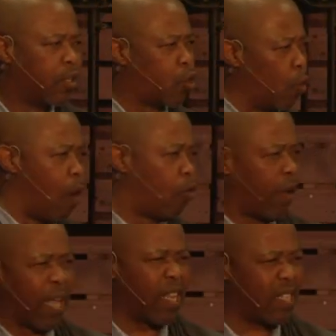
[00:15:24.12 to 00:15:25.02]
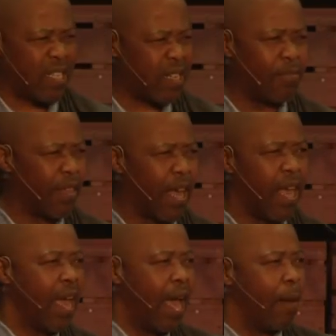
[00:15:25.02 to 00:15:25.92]
So what we're talking about
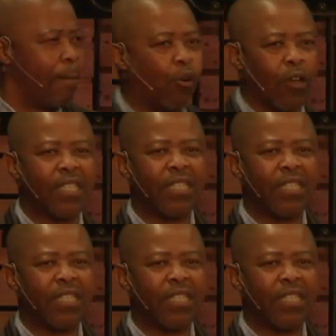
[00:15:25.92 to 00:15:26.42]
something. Because